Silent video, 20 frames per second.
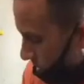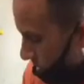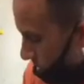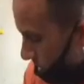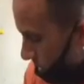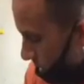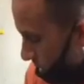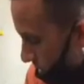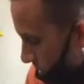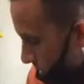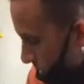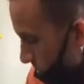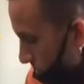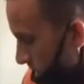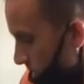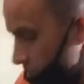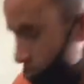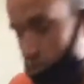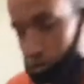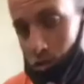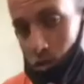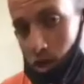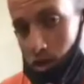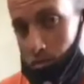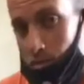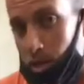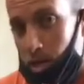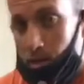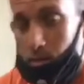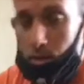the next thing I think about is, do you
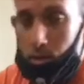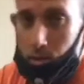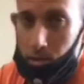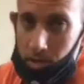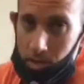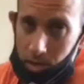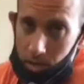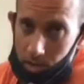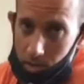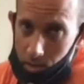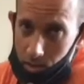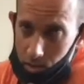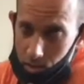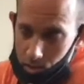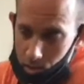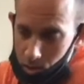have pain with resistance?